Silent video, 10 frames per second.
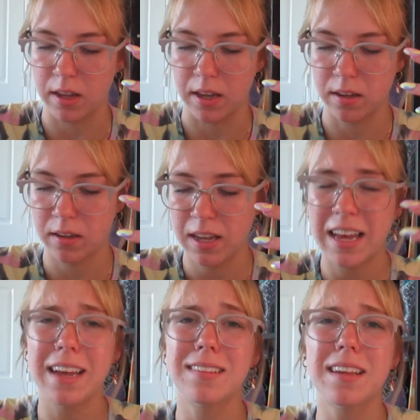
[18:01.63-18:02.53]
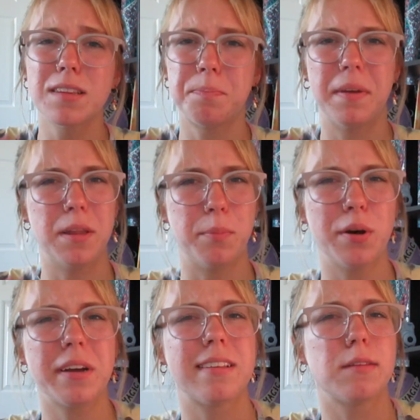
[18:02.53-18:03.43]
Like it says in the
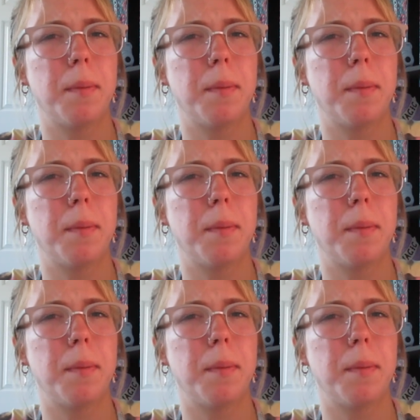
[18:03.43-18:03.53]
book, it says